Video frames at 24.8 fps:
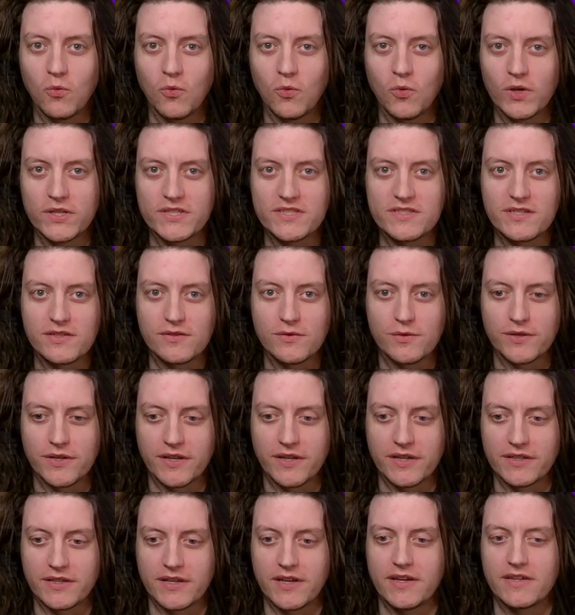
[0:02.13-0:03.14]

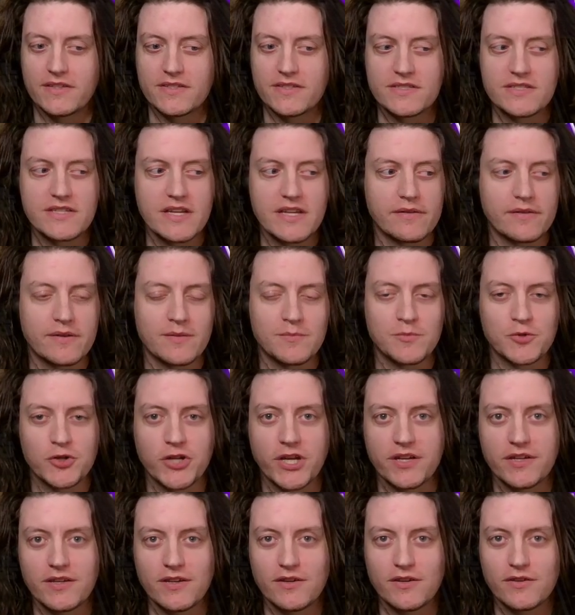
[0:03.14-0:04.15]
What's going on, guys?
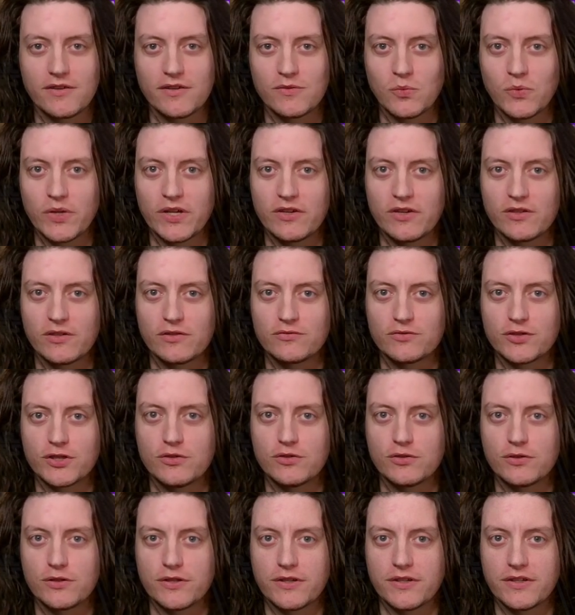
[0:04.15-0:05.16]
Tower number 9 here, and we
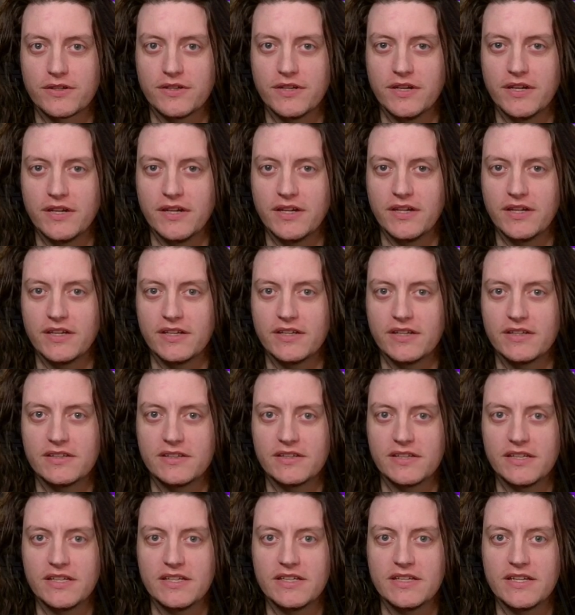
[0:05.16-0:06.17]
are recording
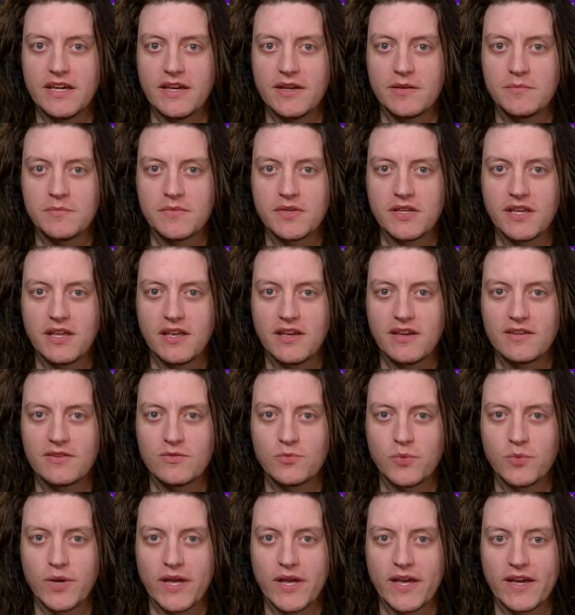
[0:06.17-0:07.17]
a league game,
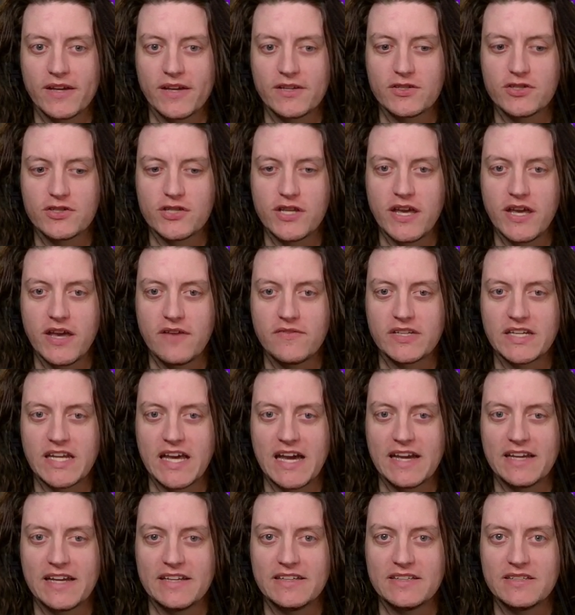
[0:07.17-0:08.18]
and we actually have an
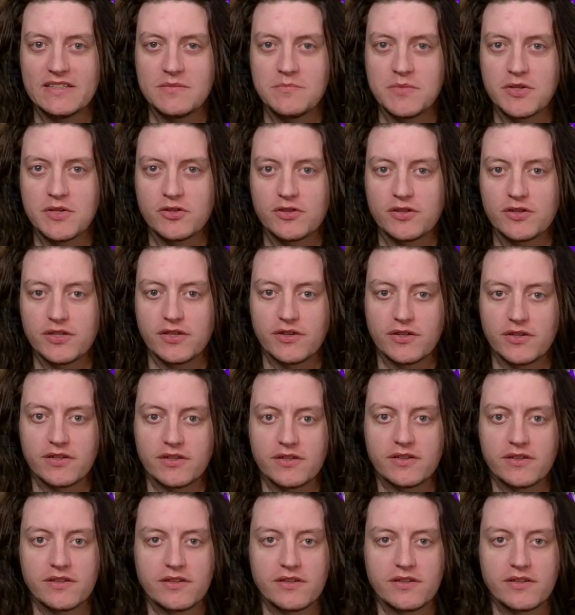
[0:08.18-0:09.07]
Iden mirror here.